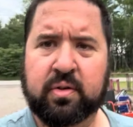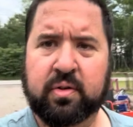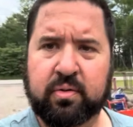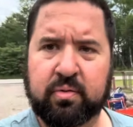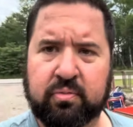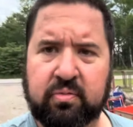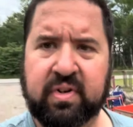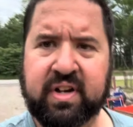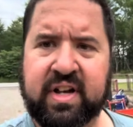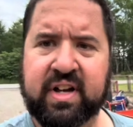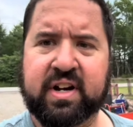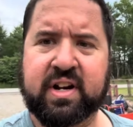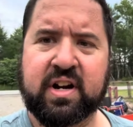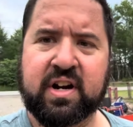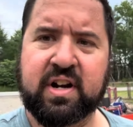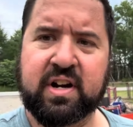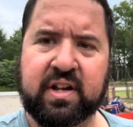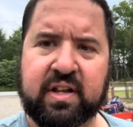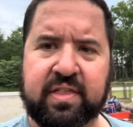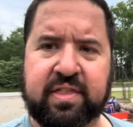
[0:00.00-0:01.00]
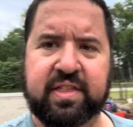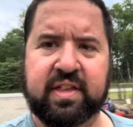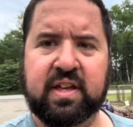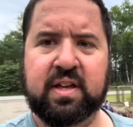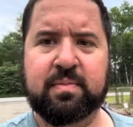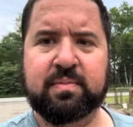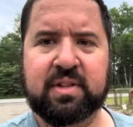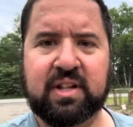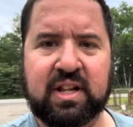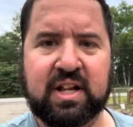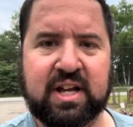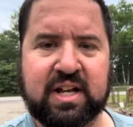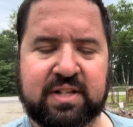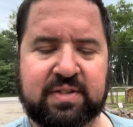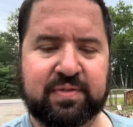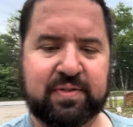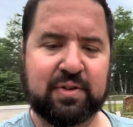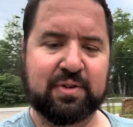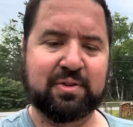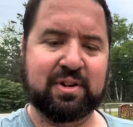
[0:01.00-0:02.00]
Reoccurring theme the last
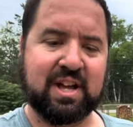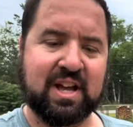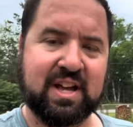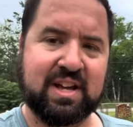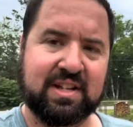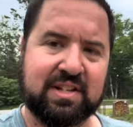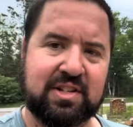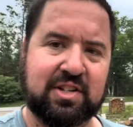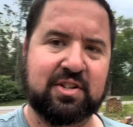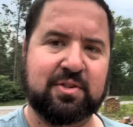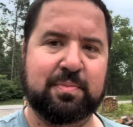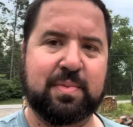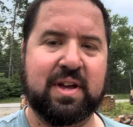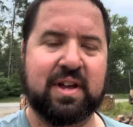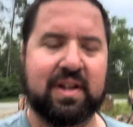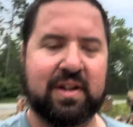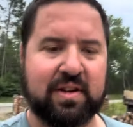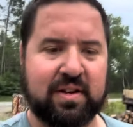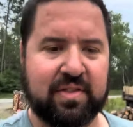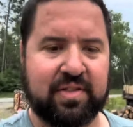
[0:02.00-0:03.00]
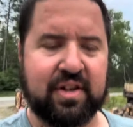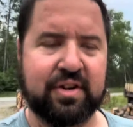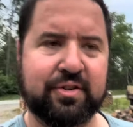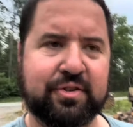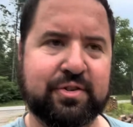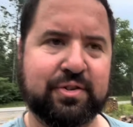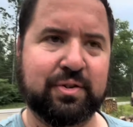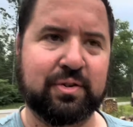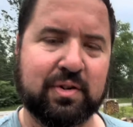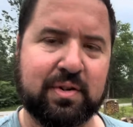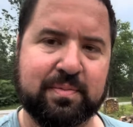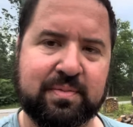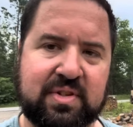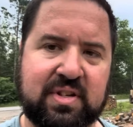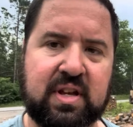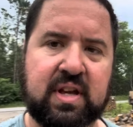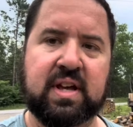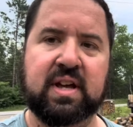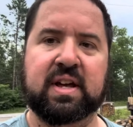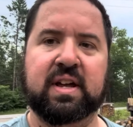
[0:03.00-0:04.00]
few days has been
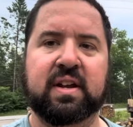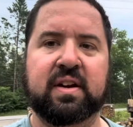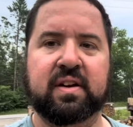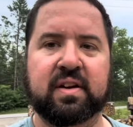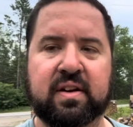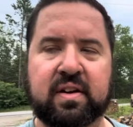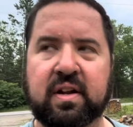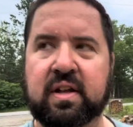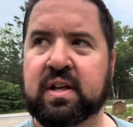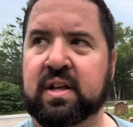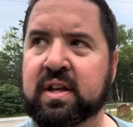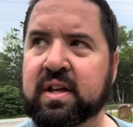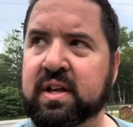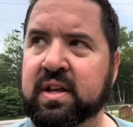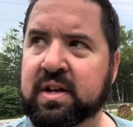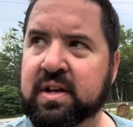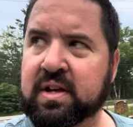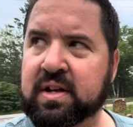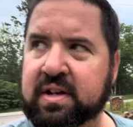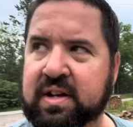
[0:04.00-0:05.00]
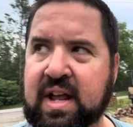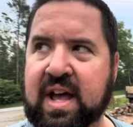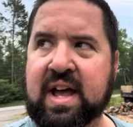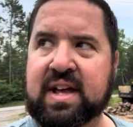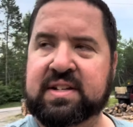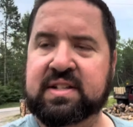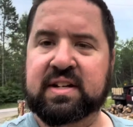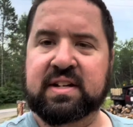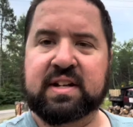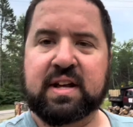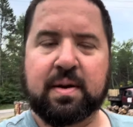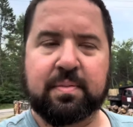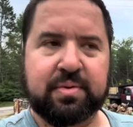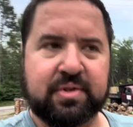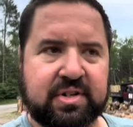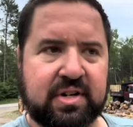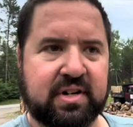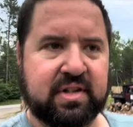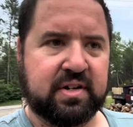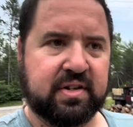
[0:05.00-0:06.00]
thunderstorms and nasty
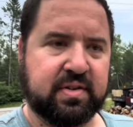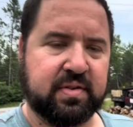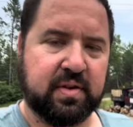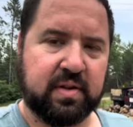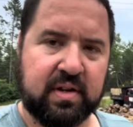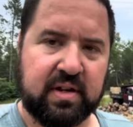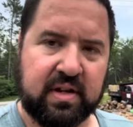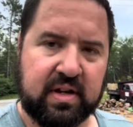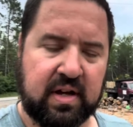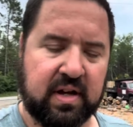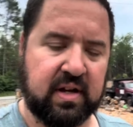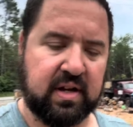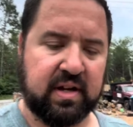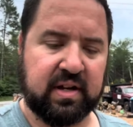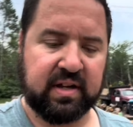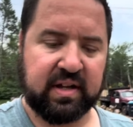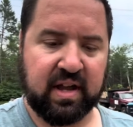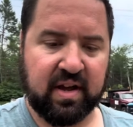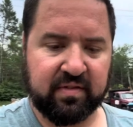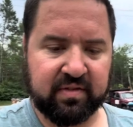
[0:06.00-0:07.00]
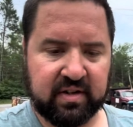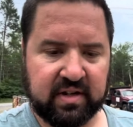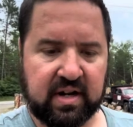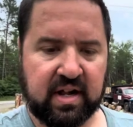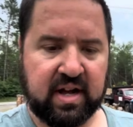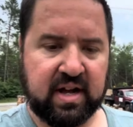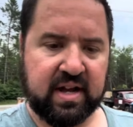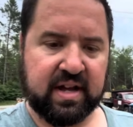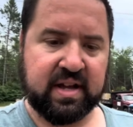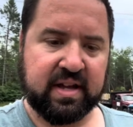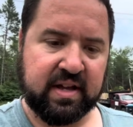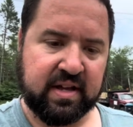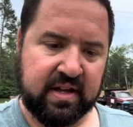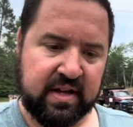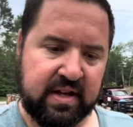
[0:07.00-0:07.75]
temperatures. Kevin and I